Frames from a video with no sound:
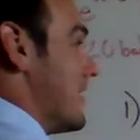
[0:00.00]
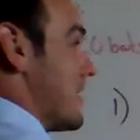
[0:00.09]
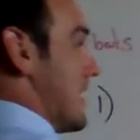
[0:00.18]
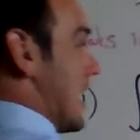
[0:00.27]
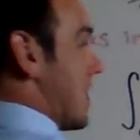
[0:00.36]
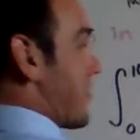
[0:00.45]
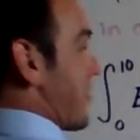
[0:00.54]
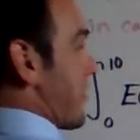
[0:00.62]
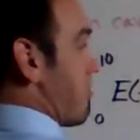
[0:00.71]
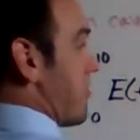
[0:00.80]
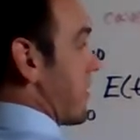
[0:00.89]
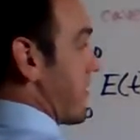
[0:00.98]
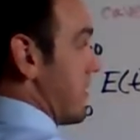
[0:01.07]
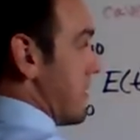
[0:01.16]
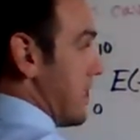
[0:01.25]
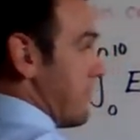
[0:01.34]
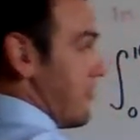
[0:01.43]
Okay, so this is what it's going
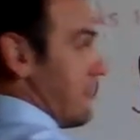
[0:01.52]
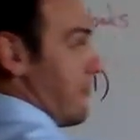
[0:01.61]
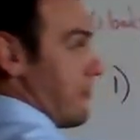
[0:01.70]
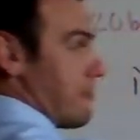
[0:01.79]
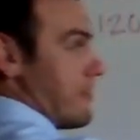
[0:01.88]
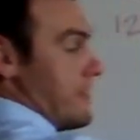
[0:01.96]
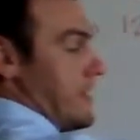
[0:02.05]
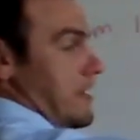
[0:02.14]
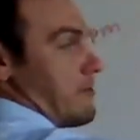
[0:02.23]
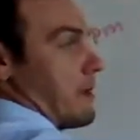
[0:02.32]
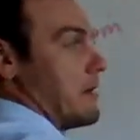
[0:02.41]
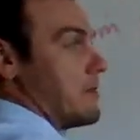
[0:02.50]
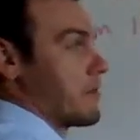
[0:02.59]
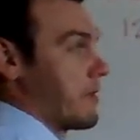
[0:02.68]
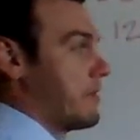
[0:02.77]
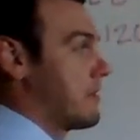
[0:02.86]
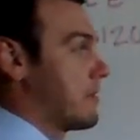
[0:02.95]
to give you if we need to round to
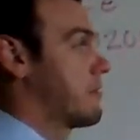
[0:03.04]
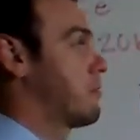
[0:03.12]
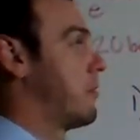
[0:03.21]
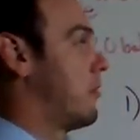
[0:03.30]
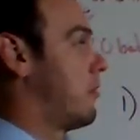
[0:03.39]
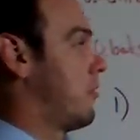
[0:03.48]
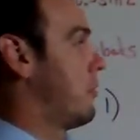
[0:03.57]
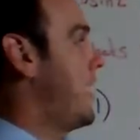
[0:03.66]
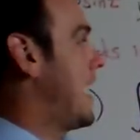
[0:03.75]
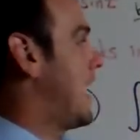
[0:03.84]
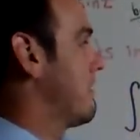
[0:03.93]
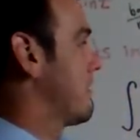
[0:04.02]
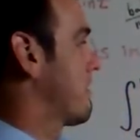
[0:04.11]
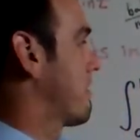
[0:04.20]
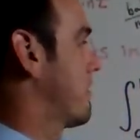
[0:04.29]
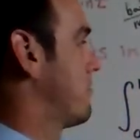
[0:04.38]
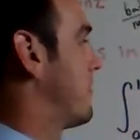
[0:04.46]
the nearest whole bat. This
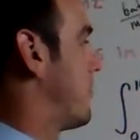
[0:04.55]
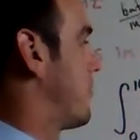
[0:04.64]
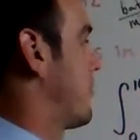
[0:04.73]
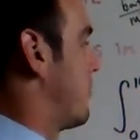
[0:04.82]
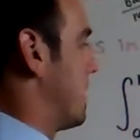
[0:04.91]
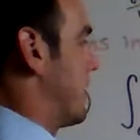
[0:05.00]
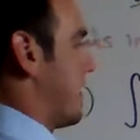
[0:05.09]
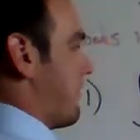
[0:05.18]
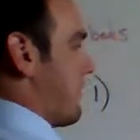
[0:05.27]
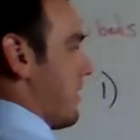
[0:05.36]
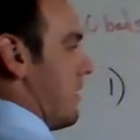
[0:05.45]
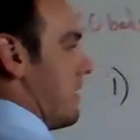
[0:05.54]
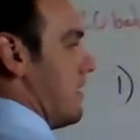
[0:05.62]
is going to be 427.